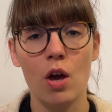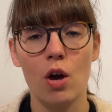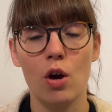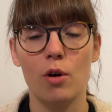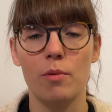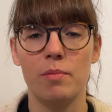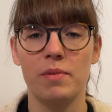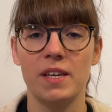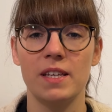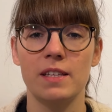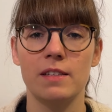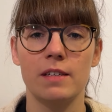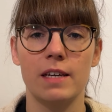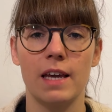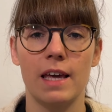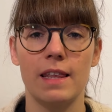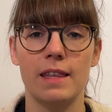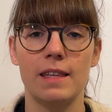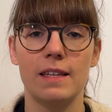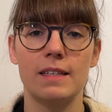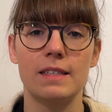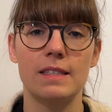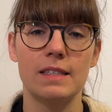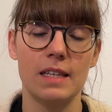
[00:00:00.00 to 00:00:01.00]
hoping to
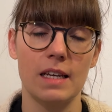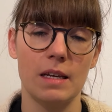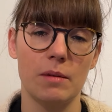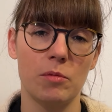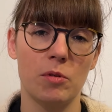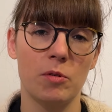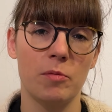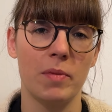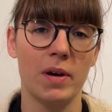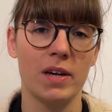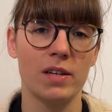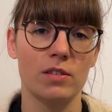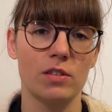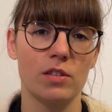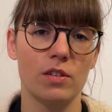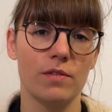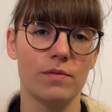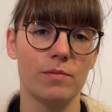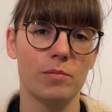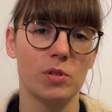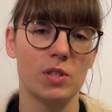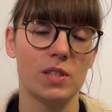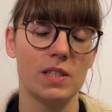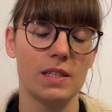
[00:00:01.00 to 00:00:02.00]
get the same amount
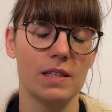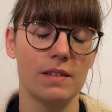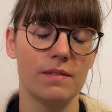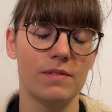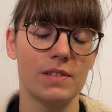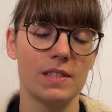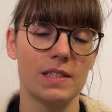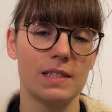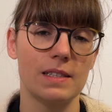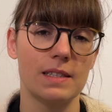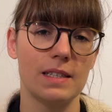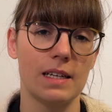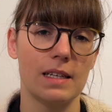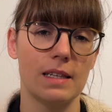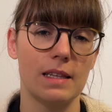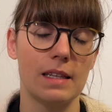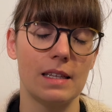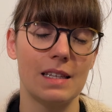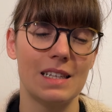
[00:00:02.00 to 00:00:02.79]
of positives that